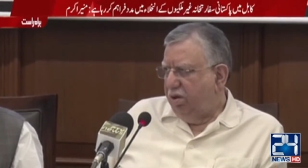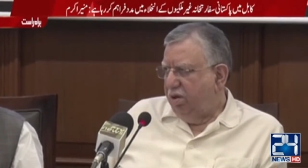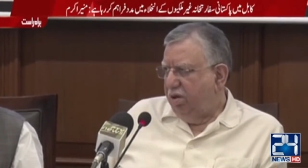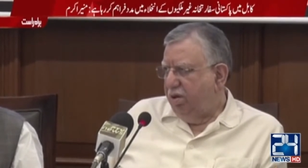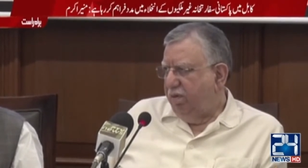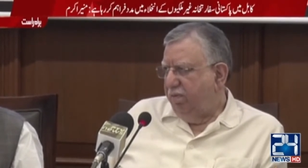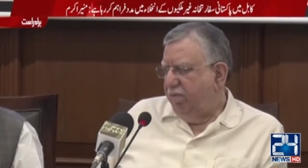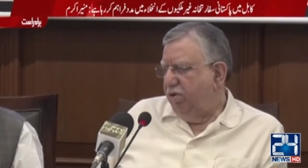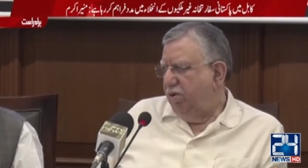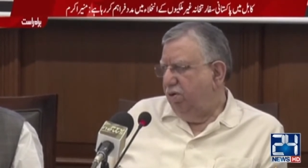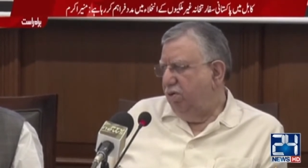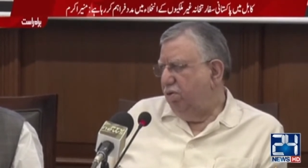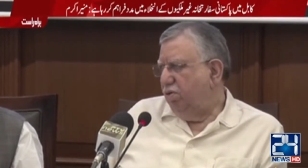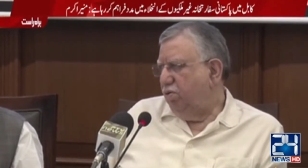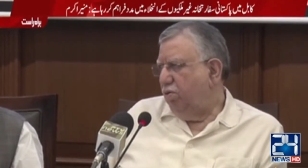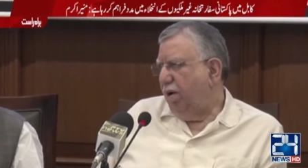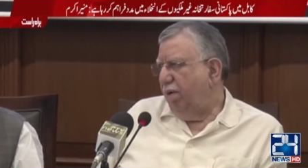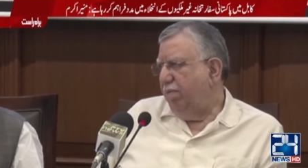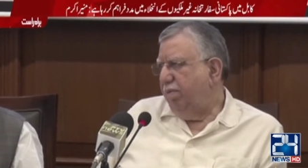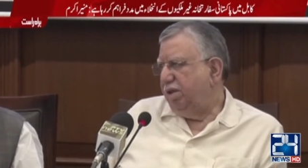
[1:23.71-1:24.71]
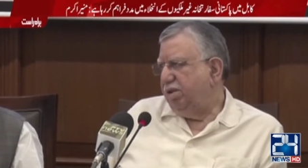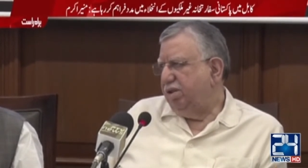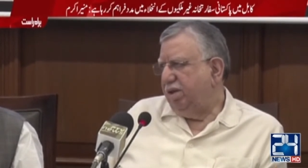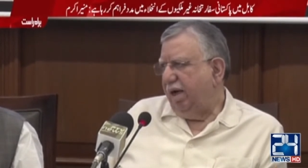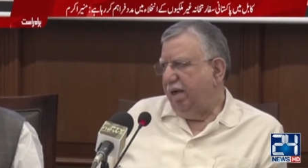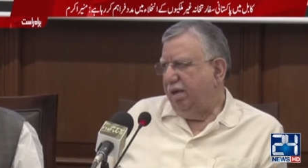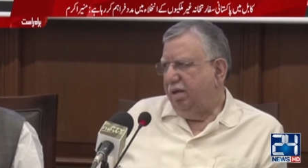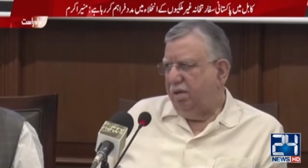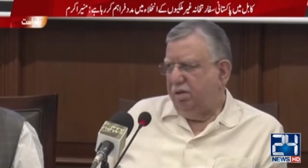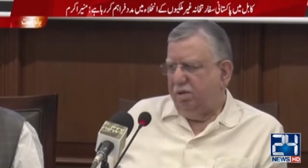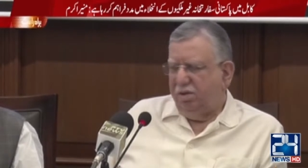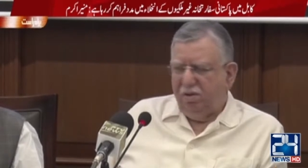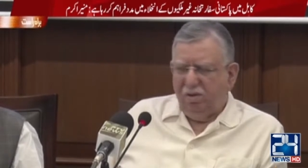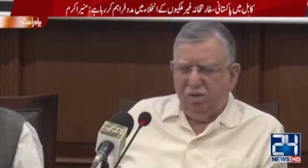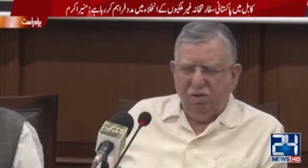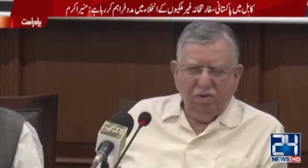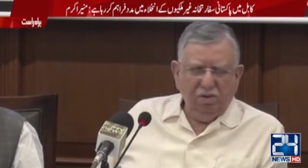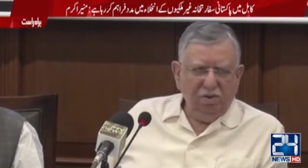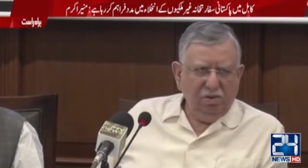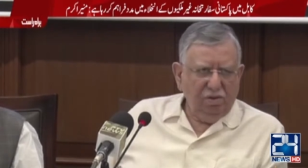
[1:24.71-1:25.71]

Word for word: uh, you know, 12 month cycles.